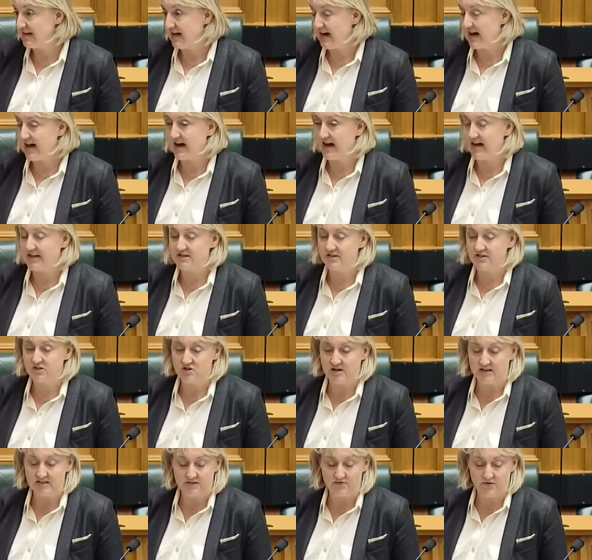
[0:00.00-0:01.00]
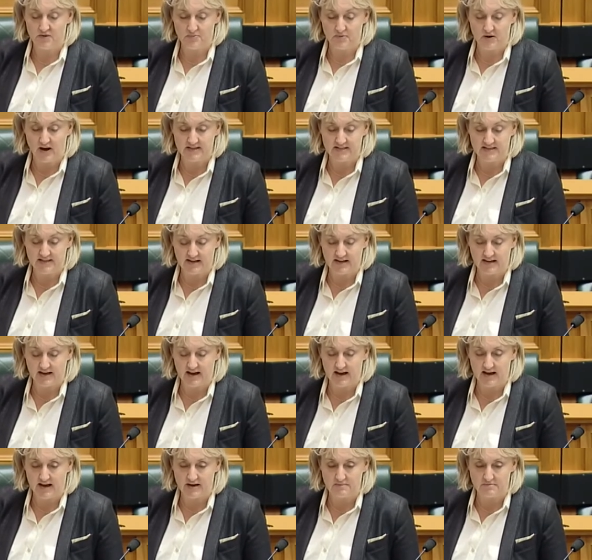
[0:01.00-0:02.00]
under the transfer pricing
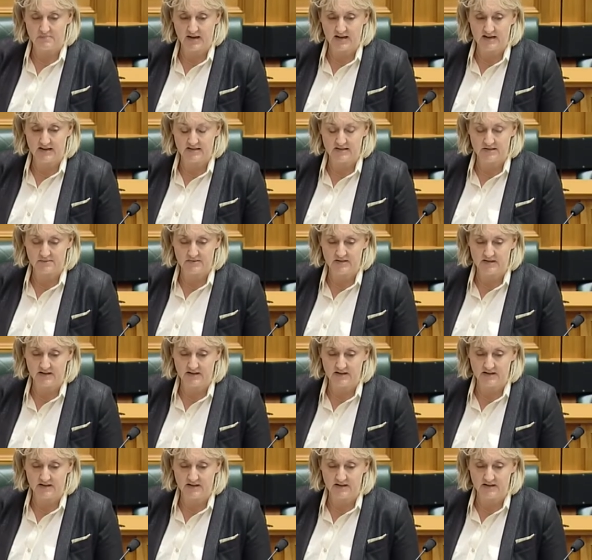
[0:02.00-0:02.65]
mechanisms.